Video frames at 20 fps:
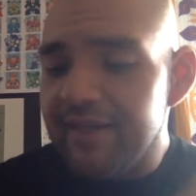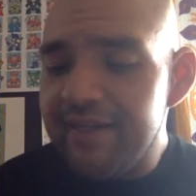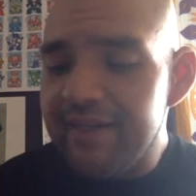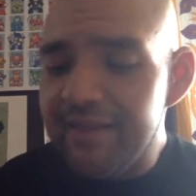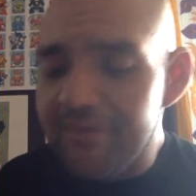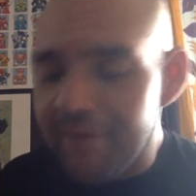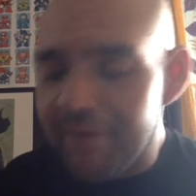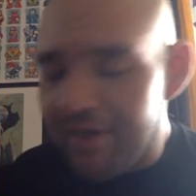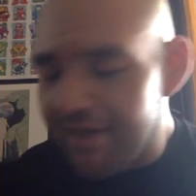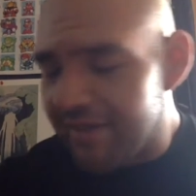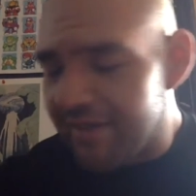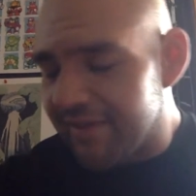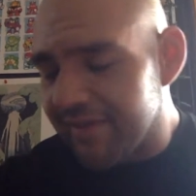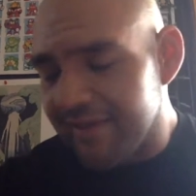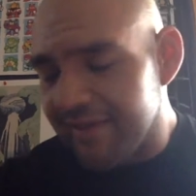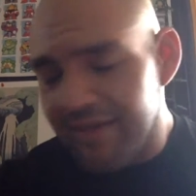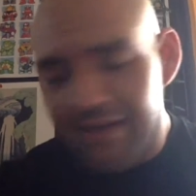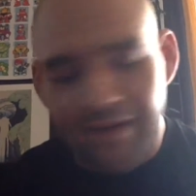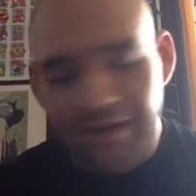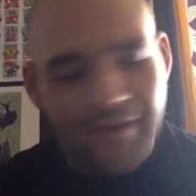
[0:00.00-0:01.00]

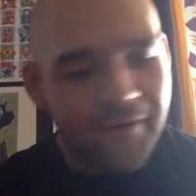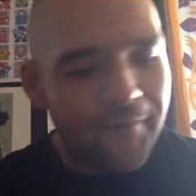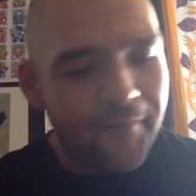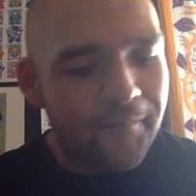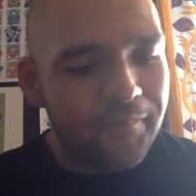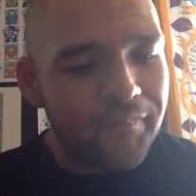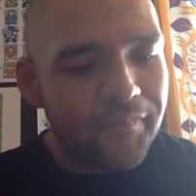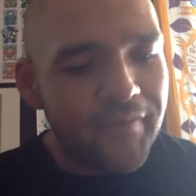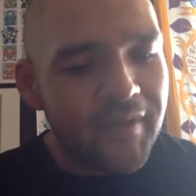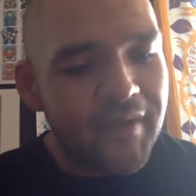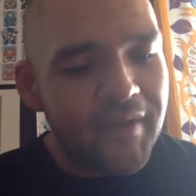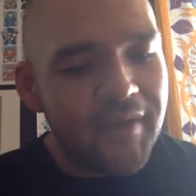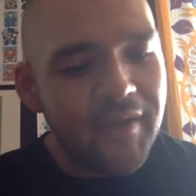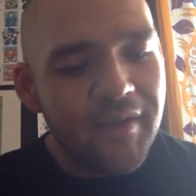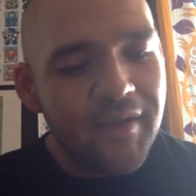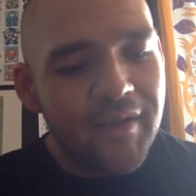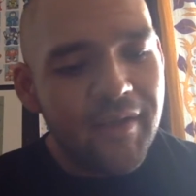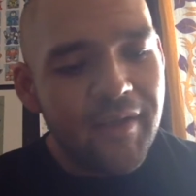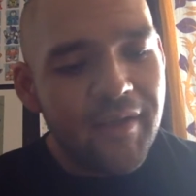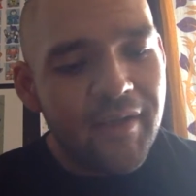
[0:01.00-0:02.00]
Anyways, so
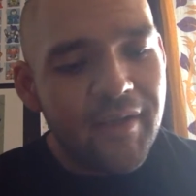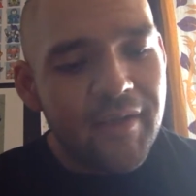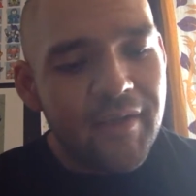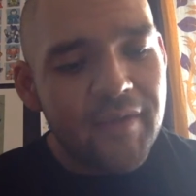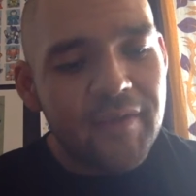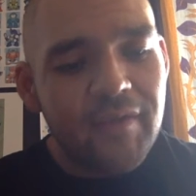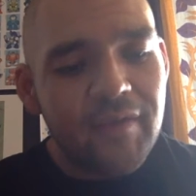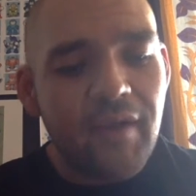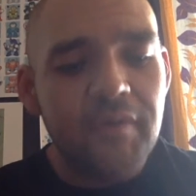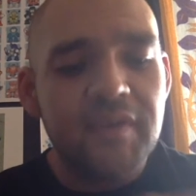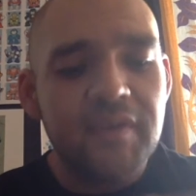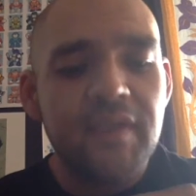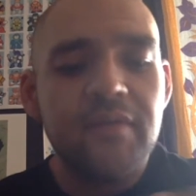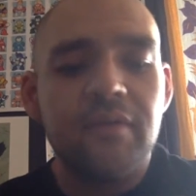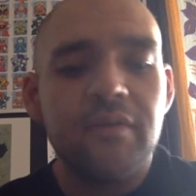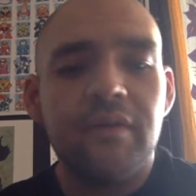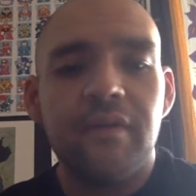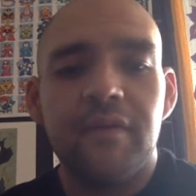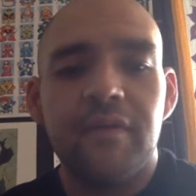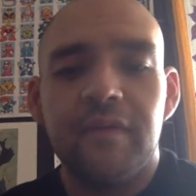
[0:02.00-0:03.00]
I was
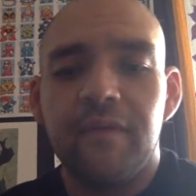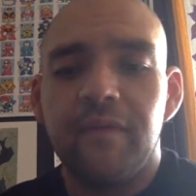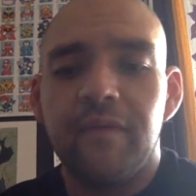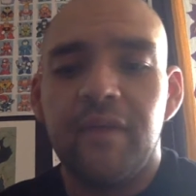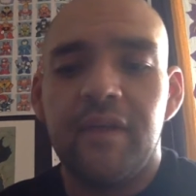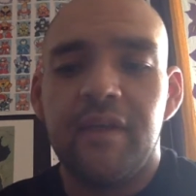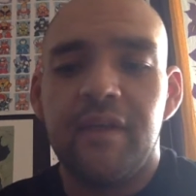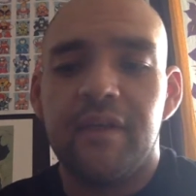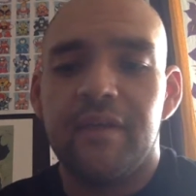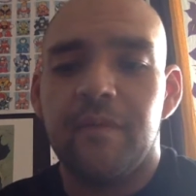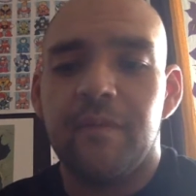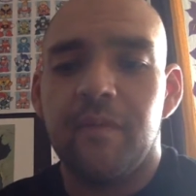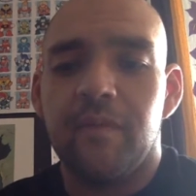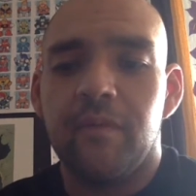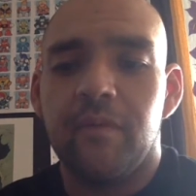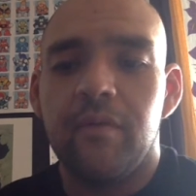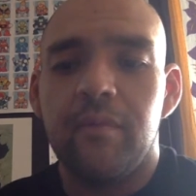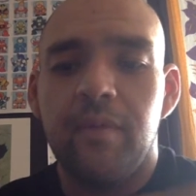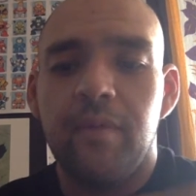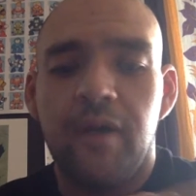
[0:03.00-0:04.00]
introduced to veganism
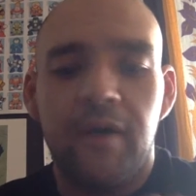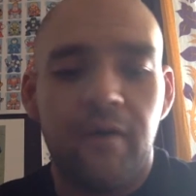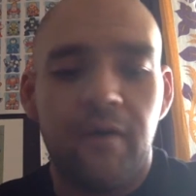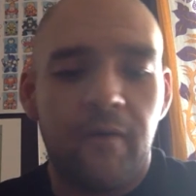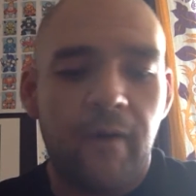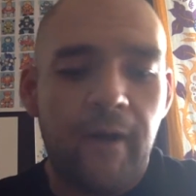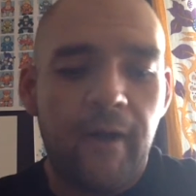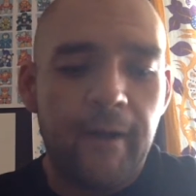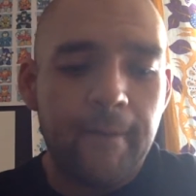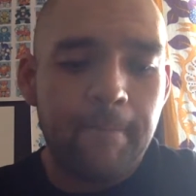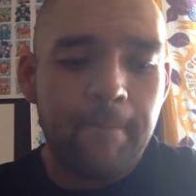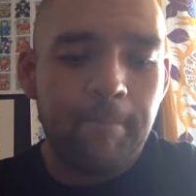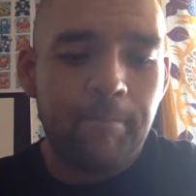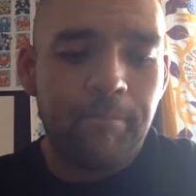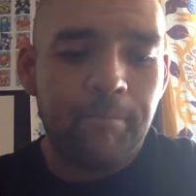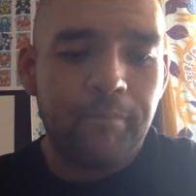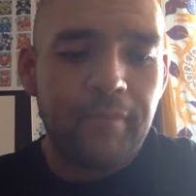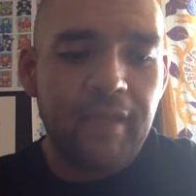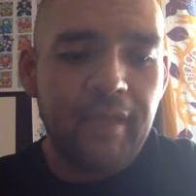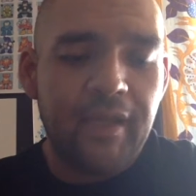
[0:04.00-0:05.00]
through punk rock,
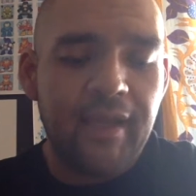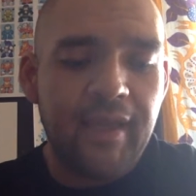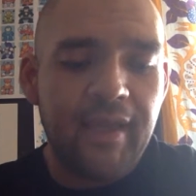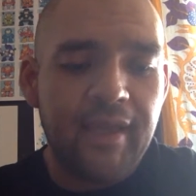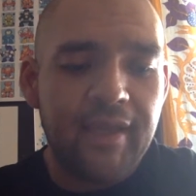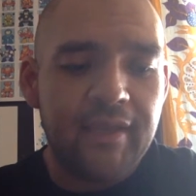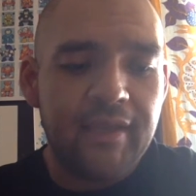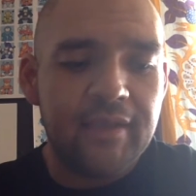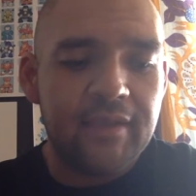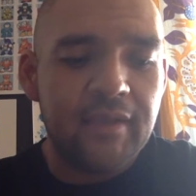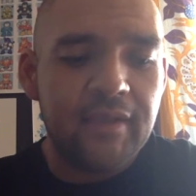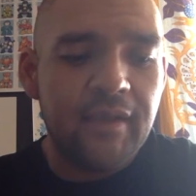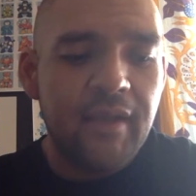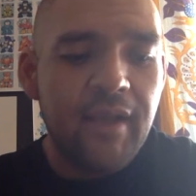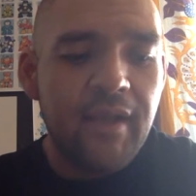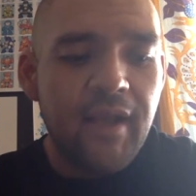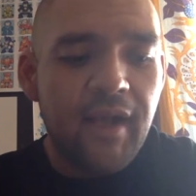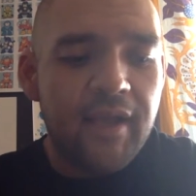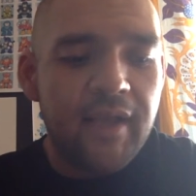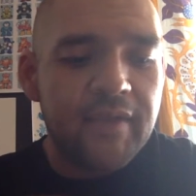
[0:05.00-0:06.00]
and
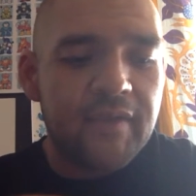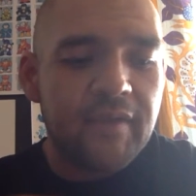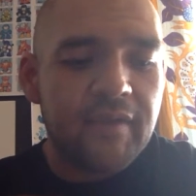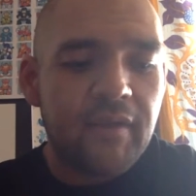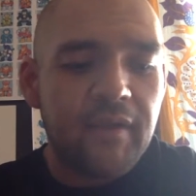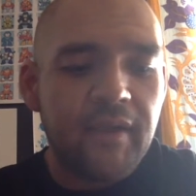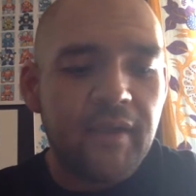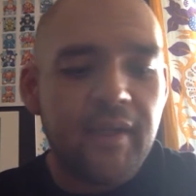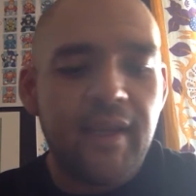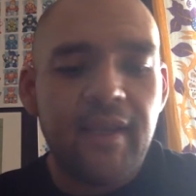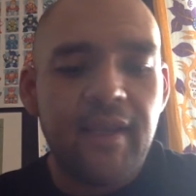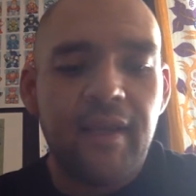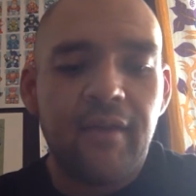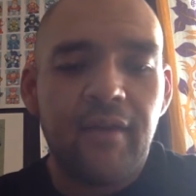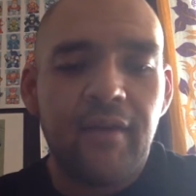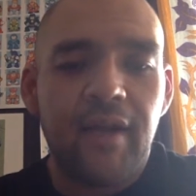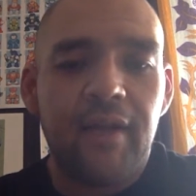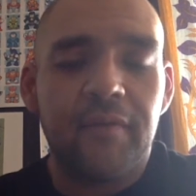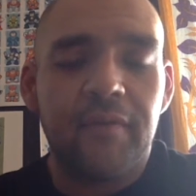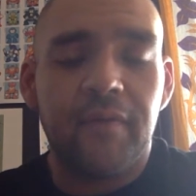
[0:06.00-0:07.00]
I started hanging
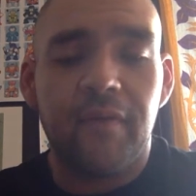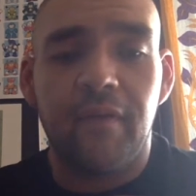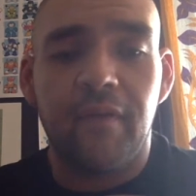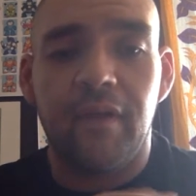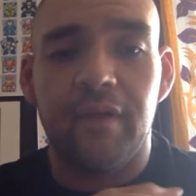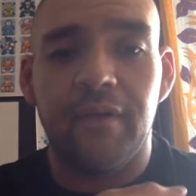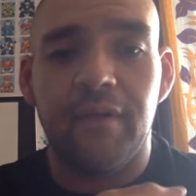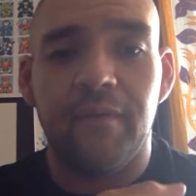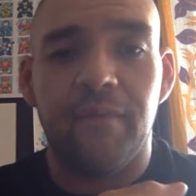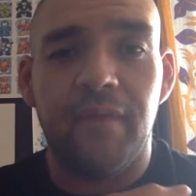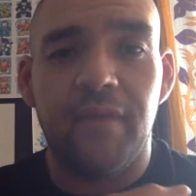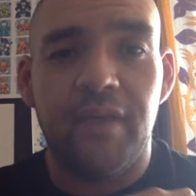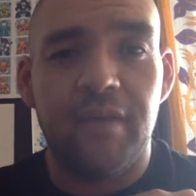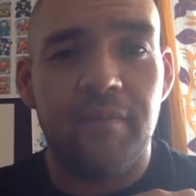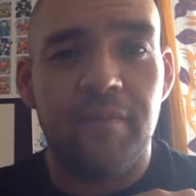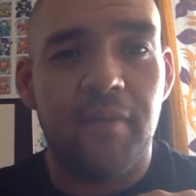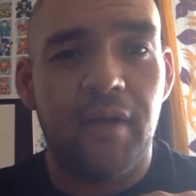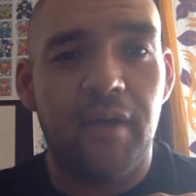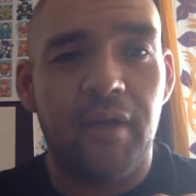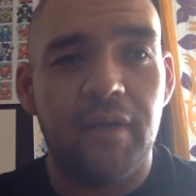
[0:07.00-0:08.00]
around with a lot of
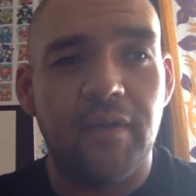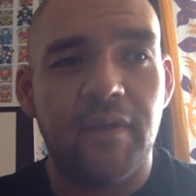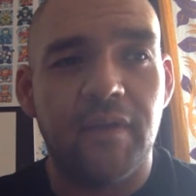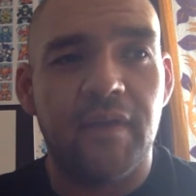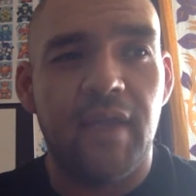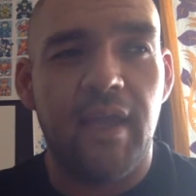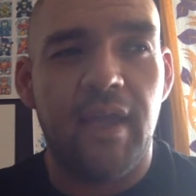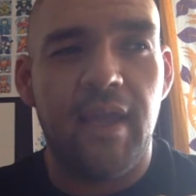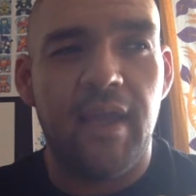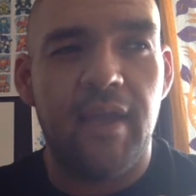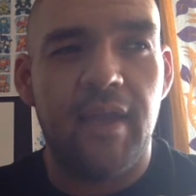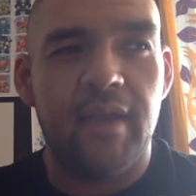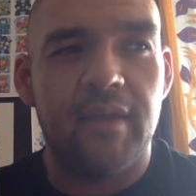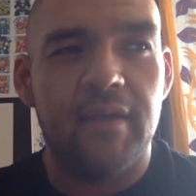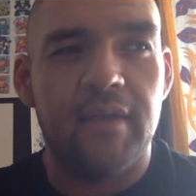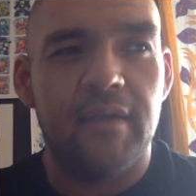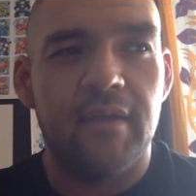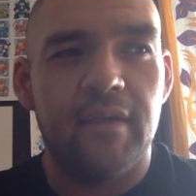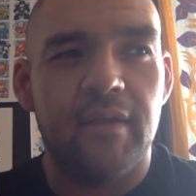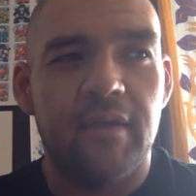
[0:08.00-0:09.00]
vegan punks
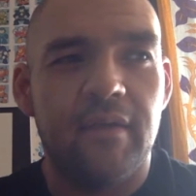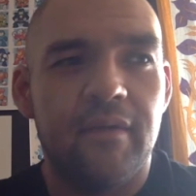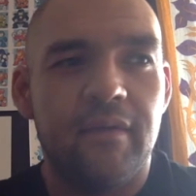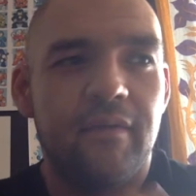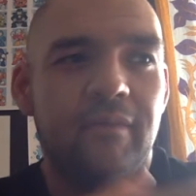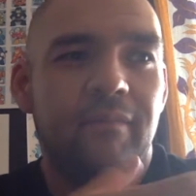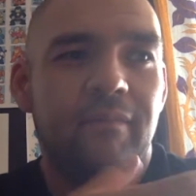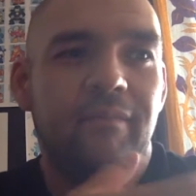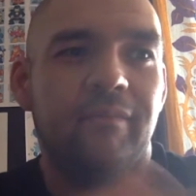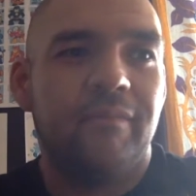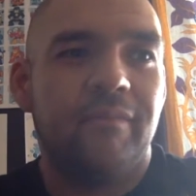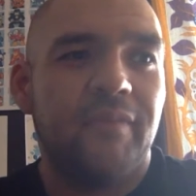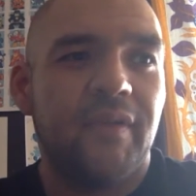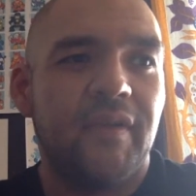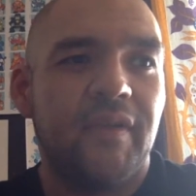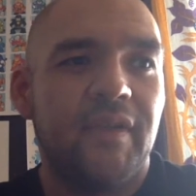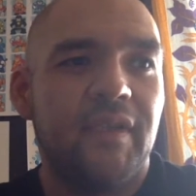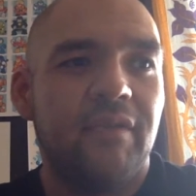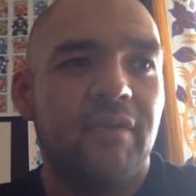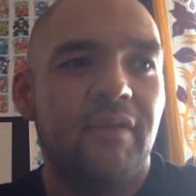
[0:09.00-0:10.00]
and
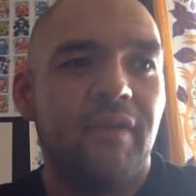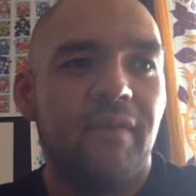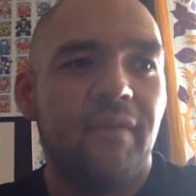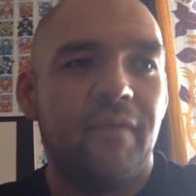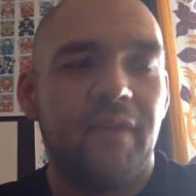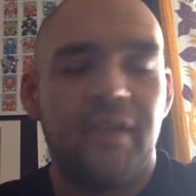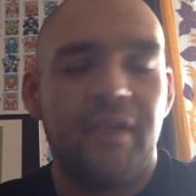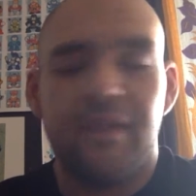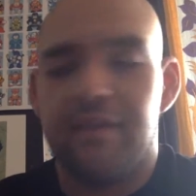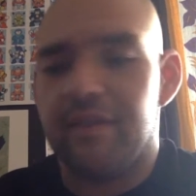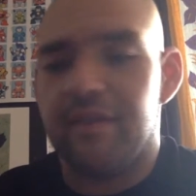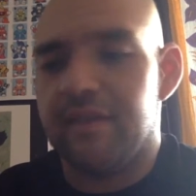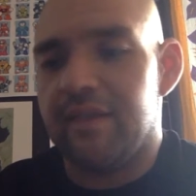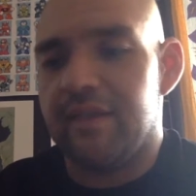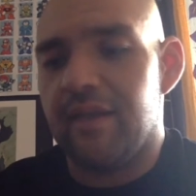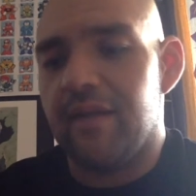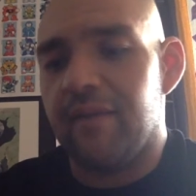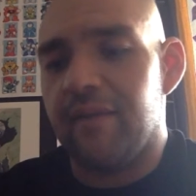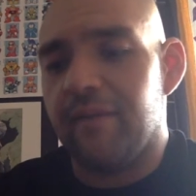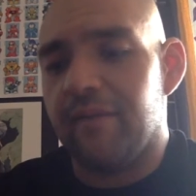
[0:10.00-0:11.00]
just doing vegan
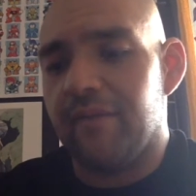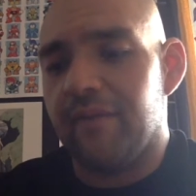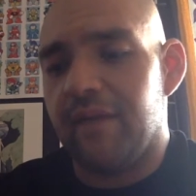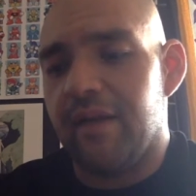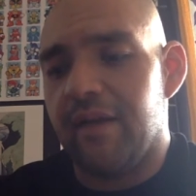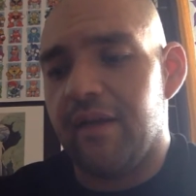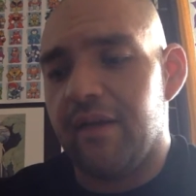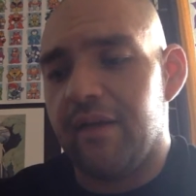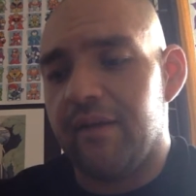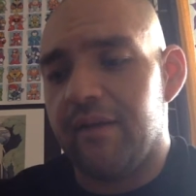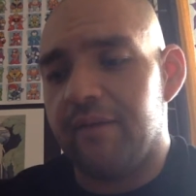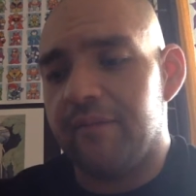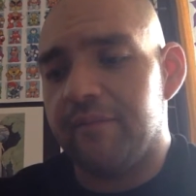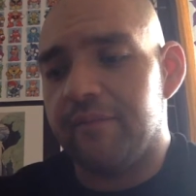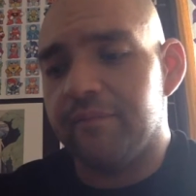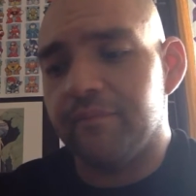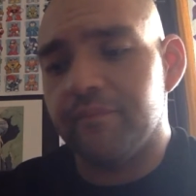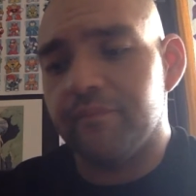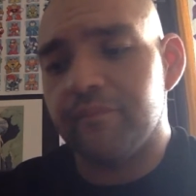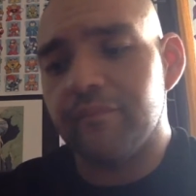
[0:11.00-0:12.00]
stuff. And